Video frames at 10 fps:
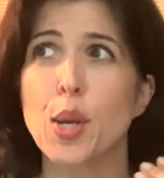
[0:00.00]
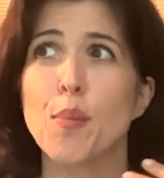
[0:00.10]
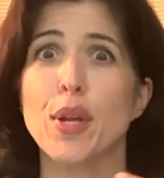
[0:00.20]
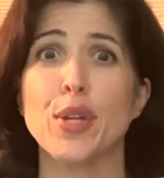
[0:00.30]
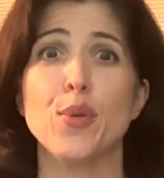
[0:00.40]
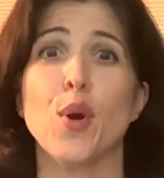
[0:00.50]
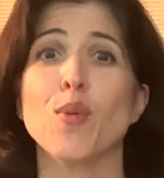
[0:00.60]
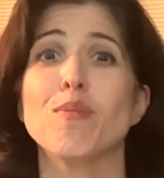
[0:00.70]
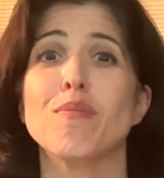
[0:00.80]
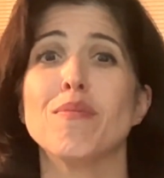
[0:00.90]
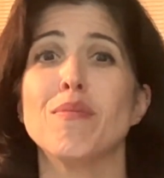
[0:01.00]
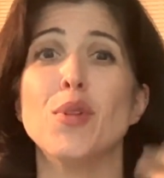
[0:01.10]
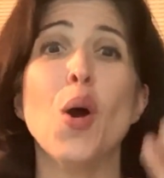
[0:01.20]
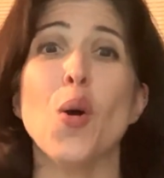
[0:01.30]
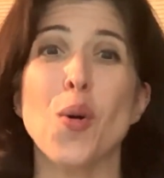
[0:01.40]
but you don't
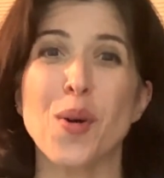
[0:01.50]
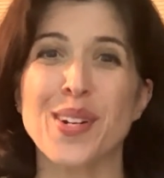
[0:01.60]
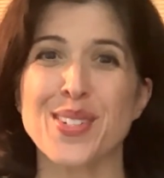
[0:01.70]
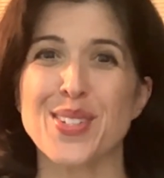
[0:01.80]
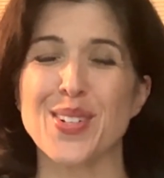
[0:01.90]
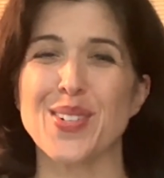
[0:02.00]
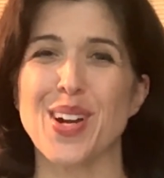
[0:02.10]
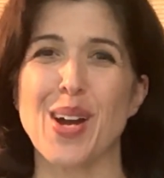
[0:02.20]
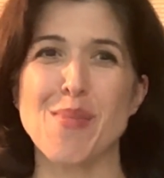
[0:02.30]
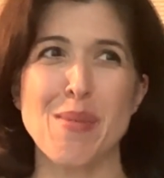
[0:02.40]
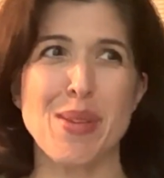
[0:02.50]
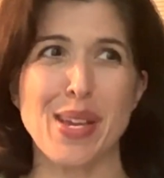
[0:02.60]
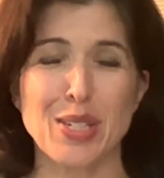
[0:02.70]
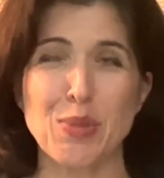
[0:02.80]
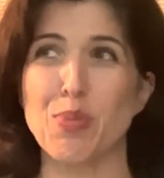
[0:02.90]
know because they're not maybe
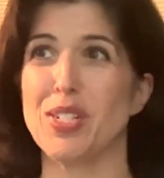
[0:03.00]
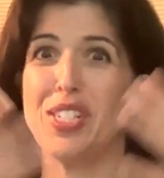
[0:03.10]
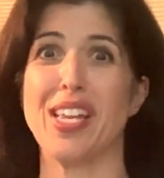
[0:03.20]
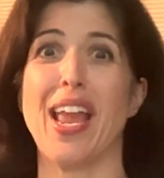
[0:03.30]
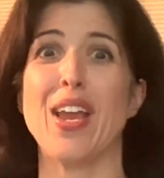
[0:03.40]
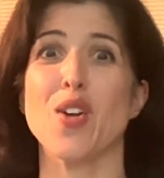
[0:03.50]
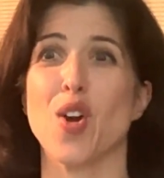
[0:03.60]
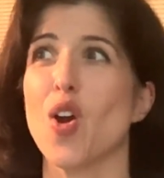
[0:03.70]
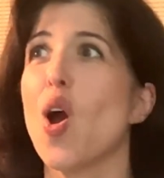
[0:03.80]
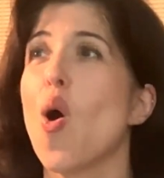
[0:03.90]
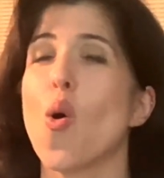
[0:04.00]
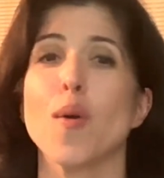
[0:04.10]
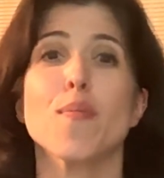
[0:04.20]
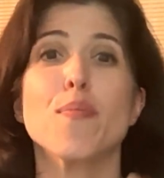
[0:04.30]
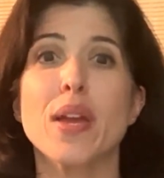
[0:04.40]
expressing anger
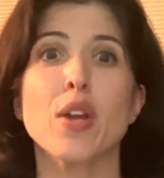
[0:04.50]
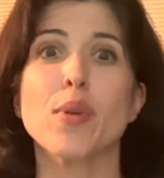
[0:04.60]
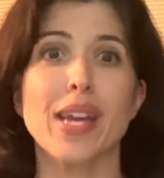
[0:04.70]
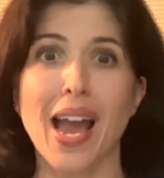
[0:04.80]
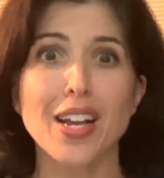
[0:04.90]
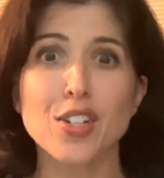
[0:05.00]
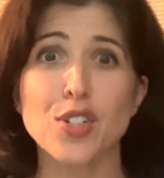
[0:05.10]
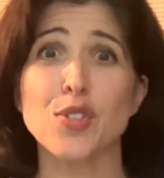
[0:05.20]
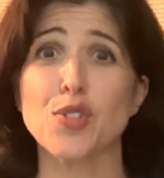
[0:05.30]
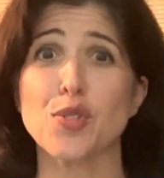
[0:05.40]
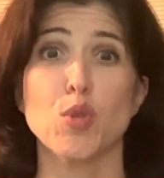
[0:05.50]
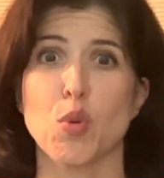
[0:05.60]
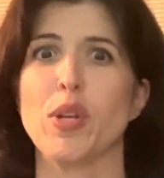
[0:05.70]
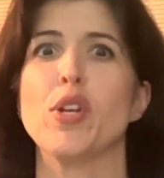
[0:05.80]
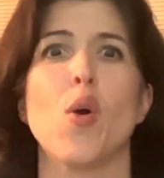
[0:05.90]
or big reactions where
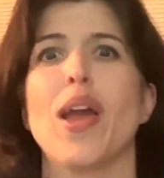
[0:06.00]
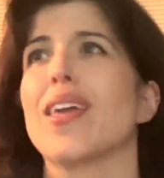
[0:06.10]
we know, hey,